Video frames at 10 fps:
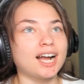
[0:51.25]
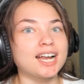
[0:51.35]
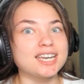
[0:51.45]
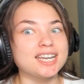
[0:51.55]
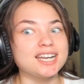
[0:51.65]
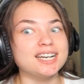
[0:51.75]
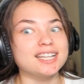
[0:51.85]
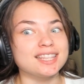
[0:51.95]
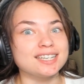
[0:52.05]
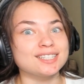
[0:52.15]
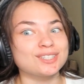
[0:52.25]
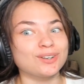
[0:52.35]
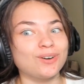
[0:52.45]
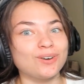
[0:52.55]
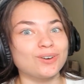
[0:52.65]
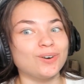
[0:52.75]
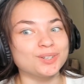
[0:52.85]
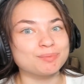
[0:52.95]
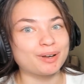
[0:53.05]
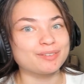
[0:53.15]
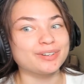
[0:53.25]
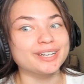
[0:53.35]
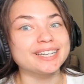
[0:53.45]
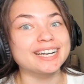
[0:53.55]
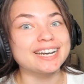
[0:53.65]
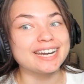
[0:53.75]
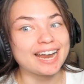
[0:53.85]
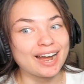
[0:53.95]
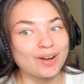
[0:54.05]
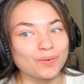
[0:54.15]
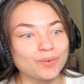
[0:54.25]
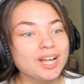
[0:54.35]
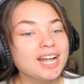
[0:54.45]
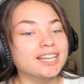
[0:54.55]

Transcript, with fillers: I need this song on Spotify like and now.